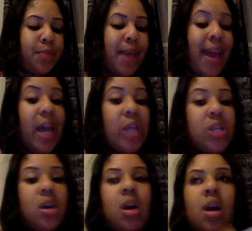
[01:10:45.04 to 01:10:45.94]
page,
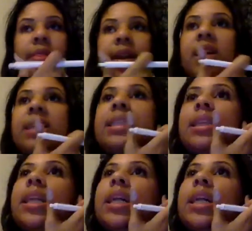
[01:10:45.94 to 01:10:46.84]
there is
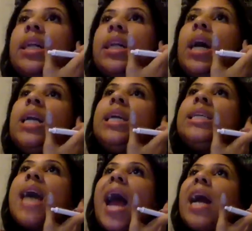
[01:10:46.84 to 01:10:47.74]
an
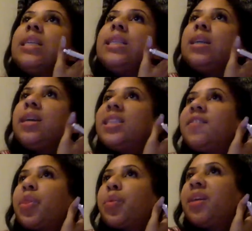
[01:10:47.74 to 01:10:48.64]
entire series of
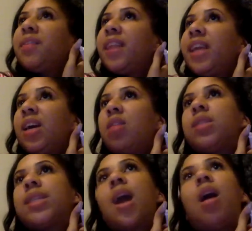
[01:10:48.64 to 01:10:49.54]
three videos
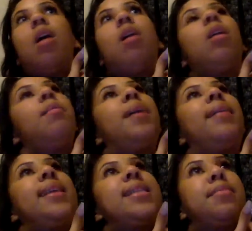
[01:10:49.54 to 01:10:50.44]
called
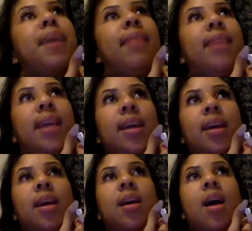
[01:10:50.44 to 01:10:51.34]
Belly to Belly,
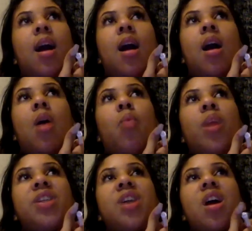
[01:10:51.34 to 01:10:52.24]
um,
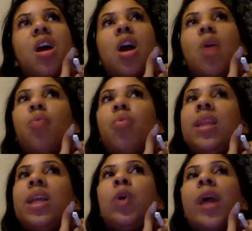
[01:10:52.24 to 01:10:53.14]
which are
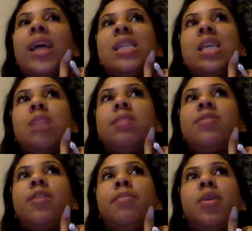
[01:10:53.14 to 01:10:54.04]
really great tips
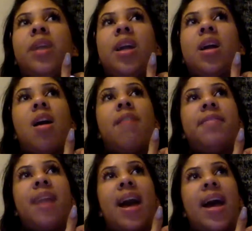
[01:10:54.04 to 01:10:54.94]
for building
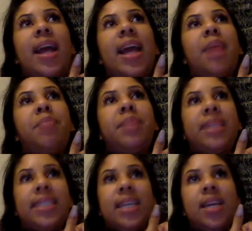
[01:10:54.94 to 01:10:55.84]
offline and
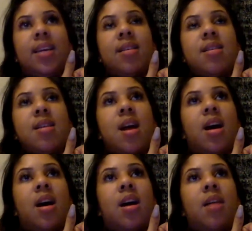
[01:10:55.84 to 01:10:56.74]
blitzing
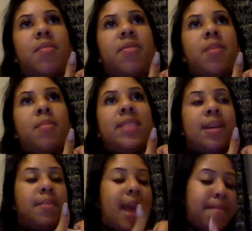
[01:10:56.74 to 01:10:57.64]
um, from
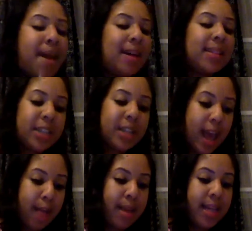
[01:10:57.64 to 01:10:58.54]
some ambassador
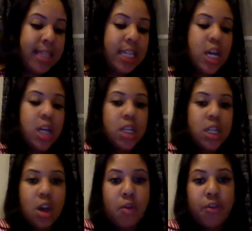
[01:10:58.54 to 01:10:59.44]
diamonds.
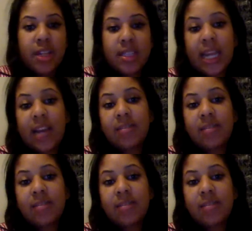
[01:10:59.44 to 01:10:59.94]
So, for the sake of